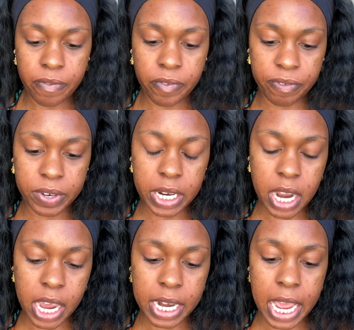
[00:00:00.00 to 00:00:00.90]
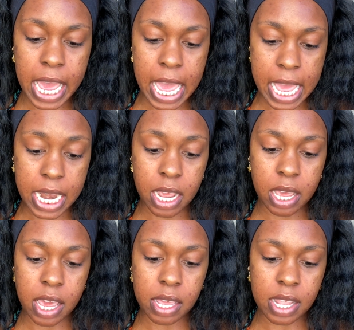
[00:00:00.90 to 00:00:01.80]
59N,
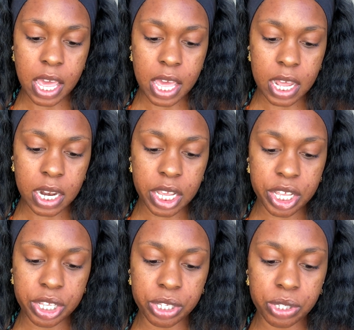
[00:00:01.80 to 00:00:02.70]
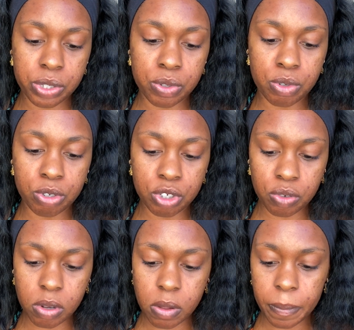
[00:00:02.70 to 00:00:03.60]
and the N is
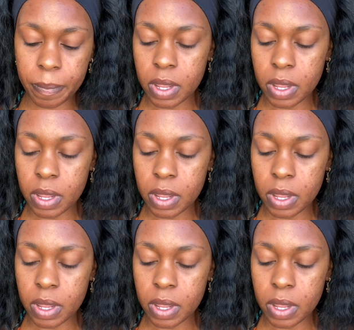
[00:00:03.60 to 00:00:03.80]
neutral.